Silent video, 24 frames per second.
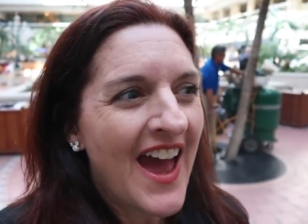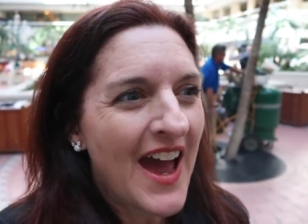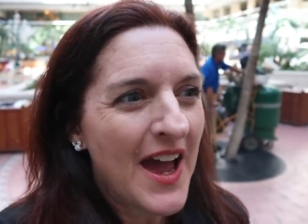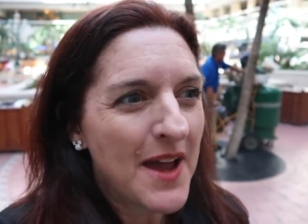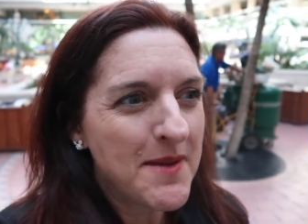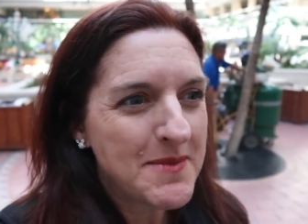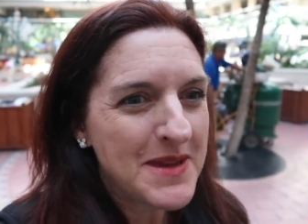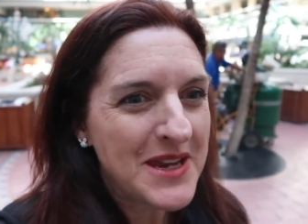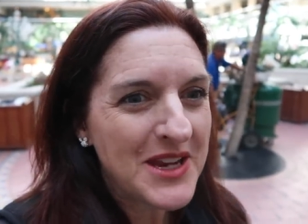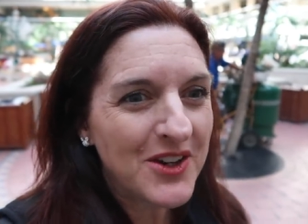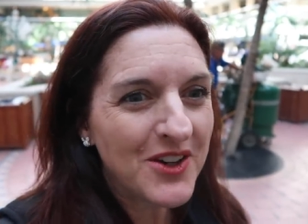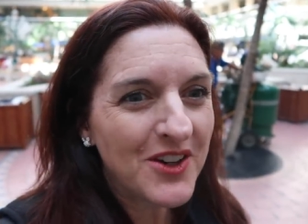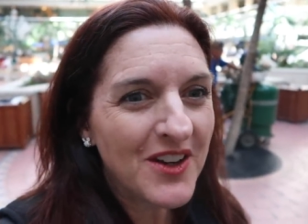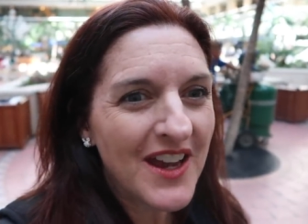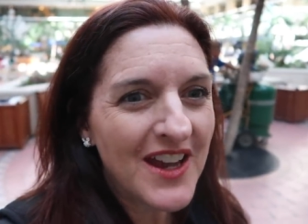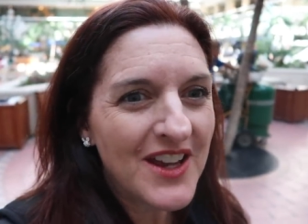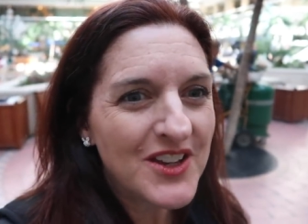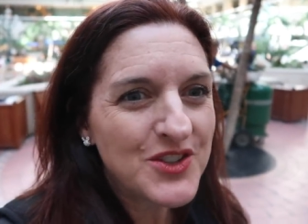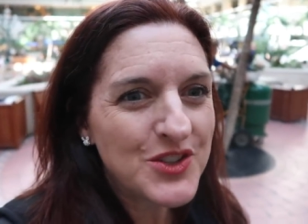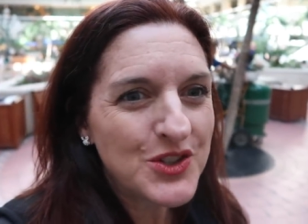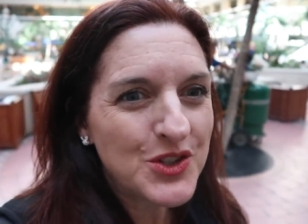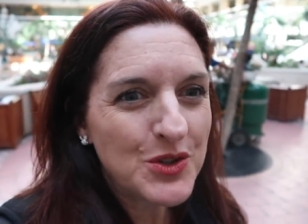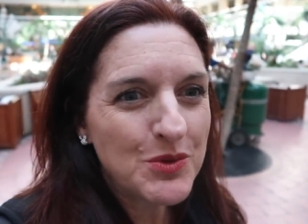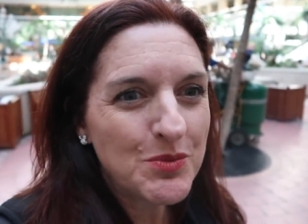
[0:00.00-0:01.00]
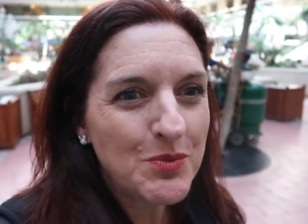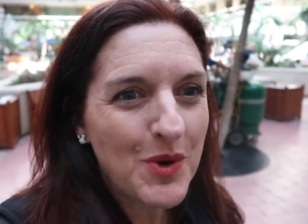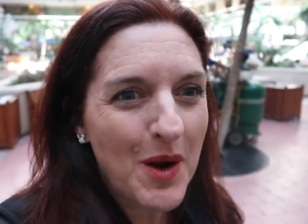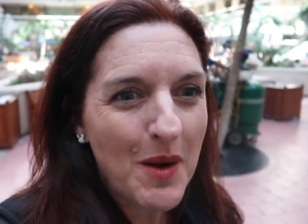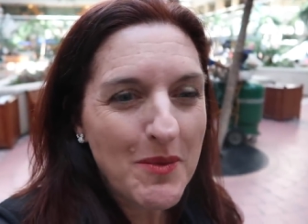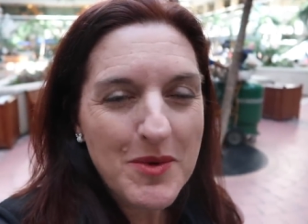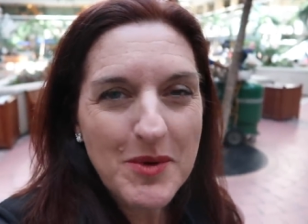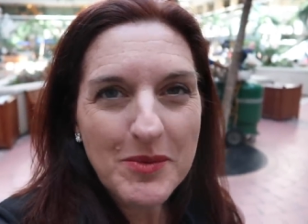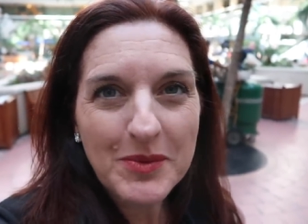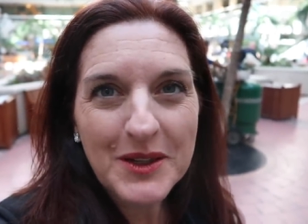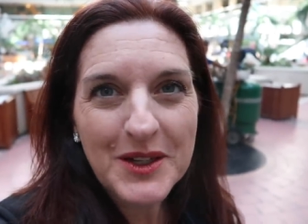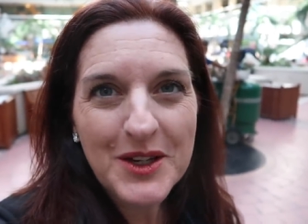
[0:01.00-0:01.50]
I'm here, as you
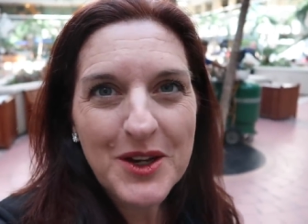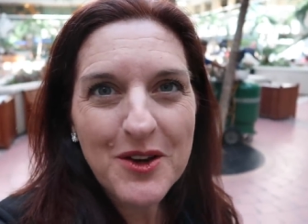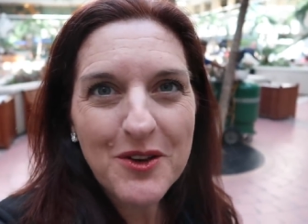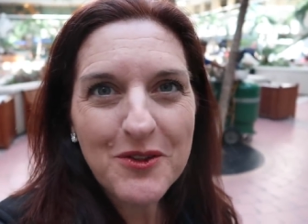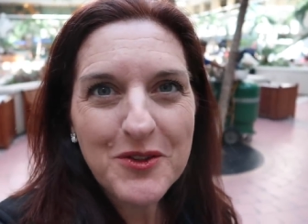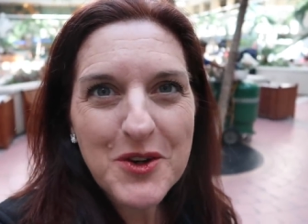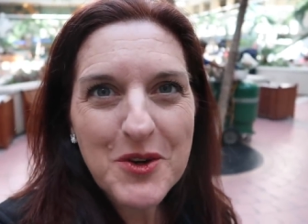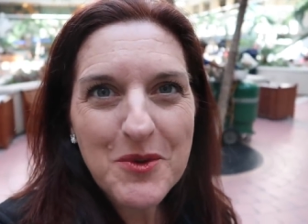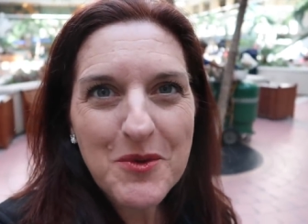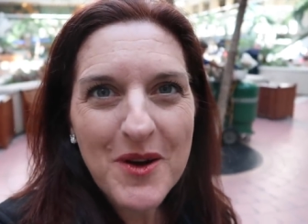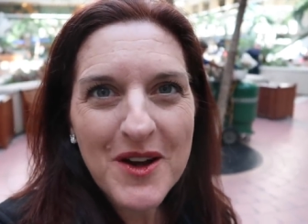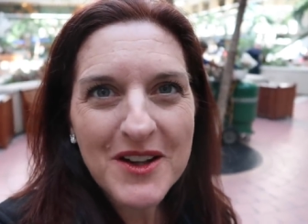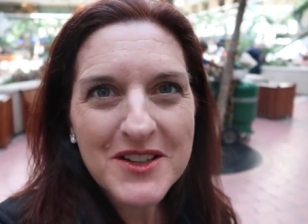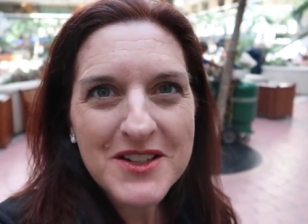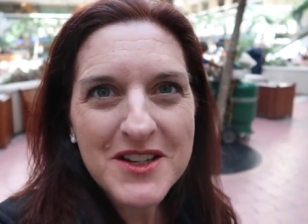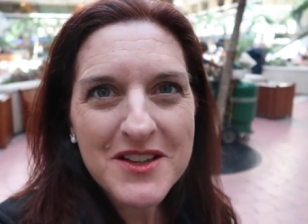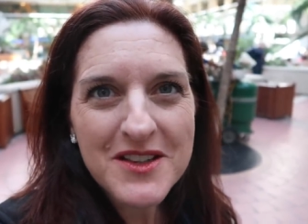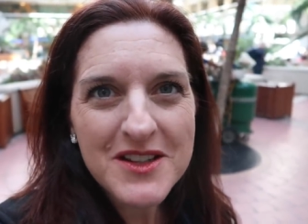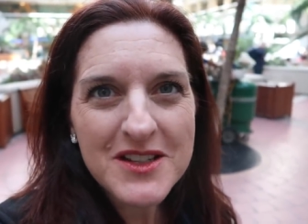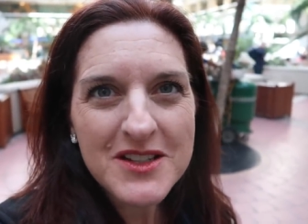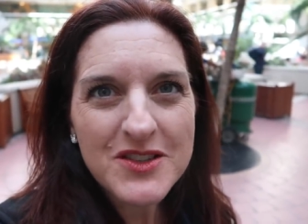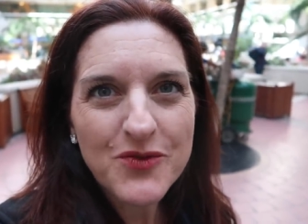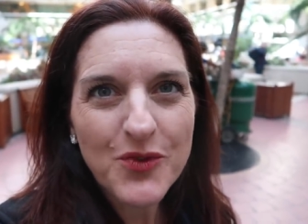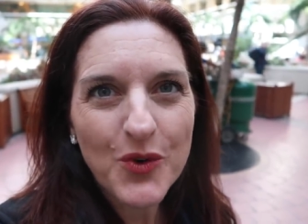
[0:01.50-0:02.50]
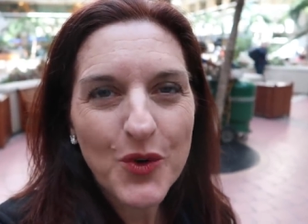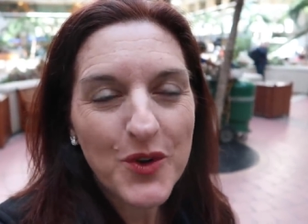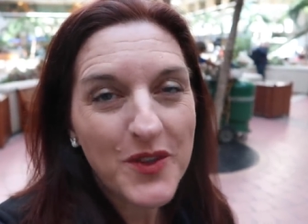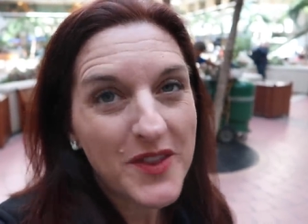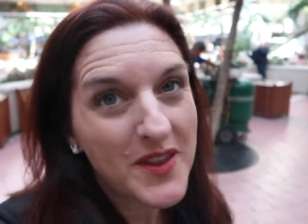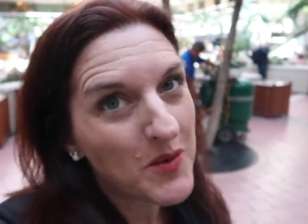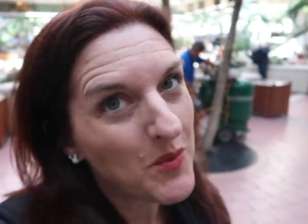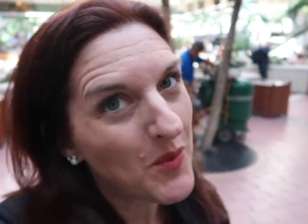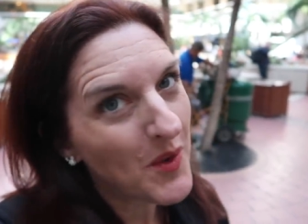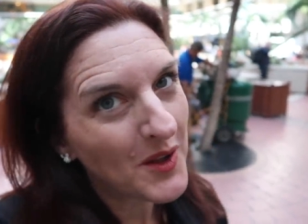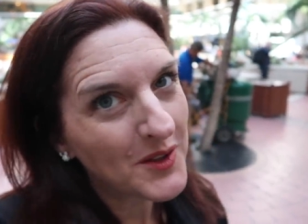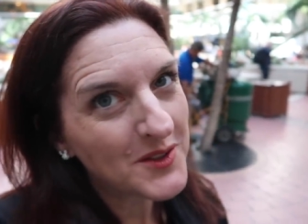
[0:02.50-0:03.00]
probably know if you're watching this, for
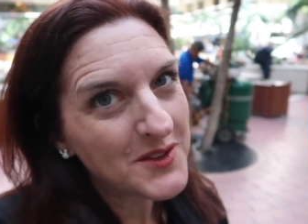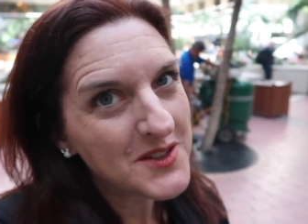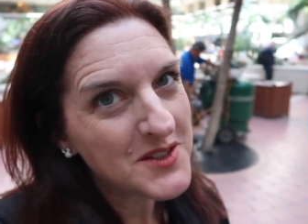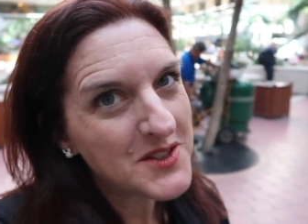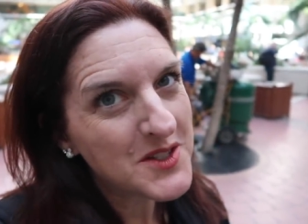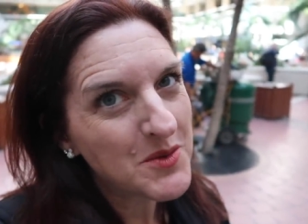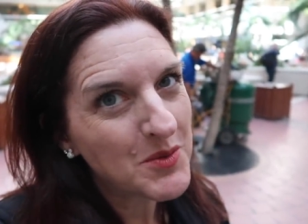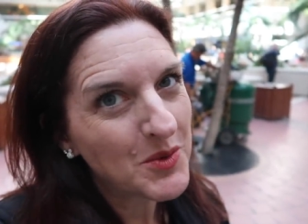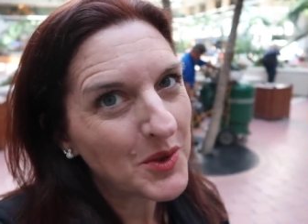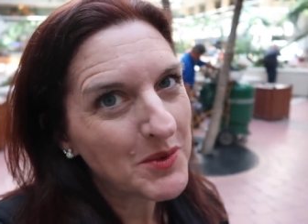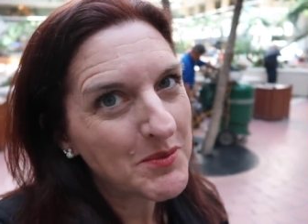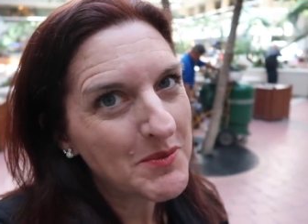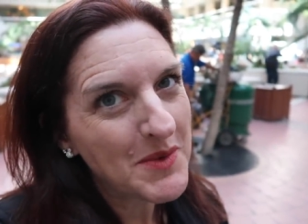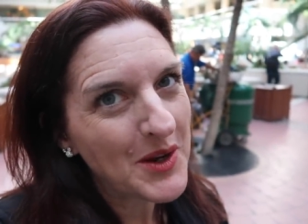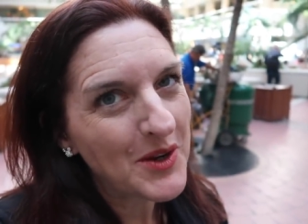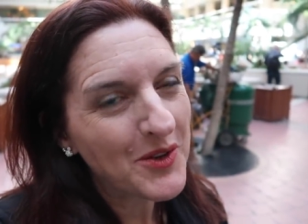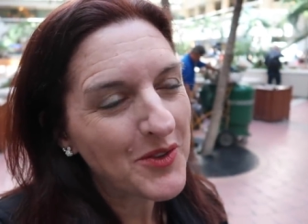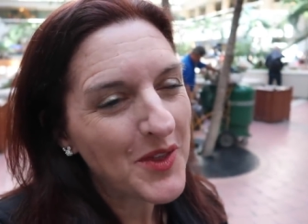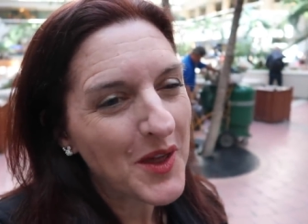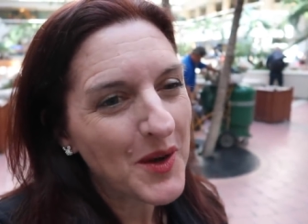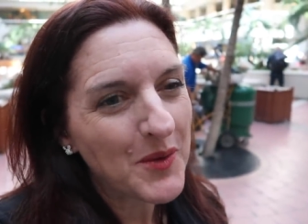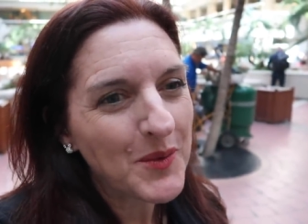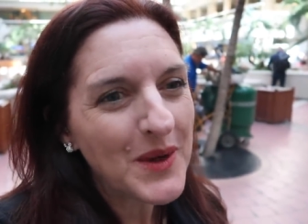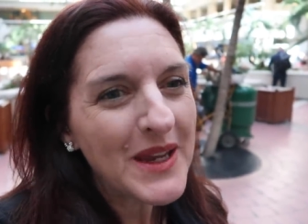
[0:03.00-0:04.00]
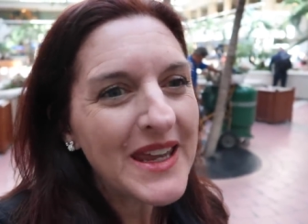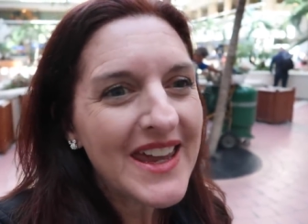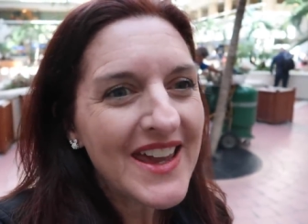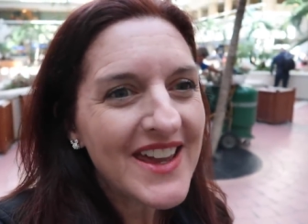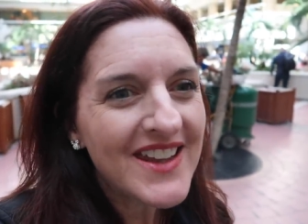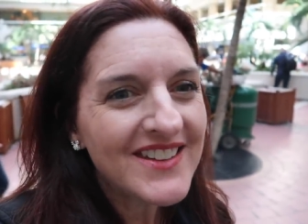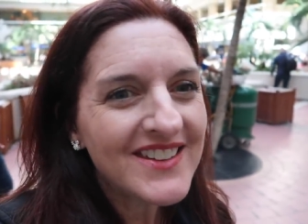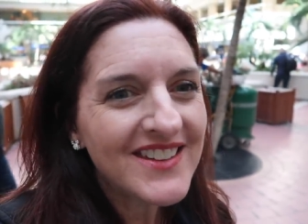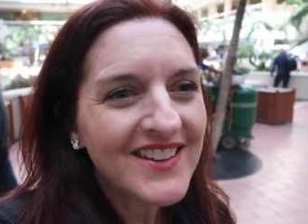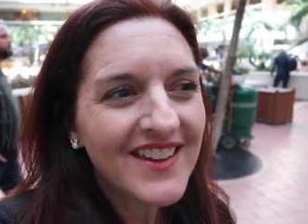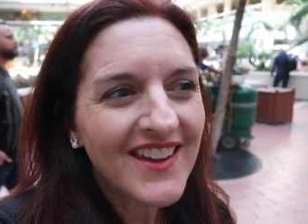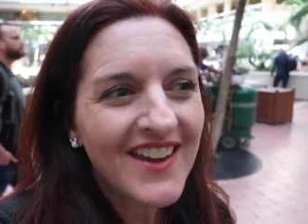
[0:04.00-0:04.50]
the Walt Disney World Marathon
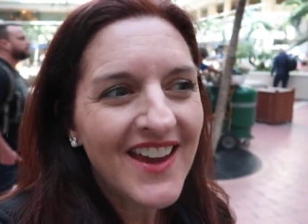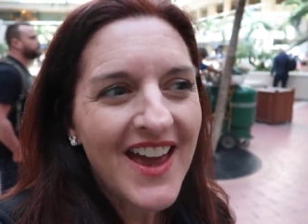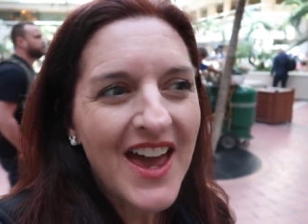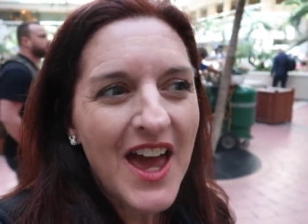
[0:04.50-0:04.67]
weekend.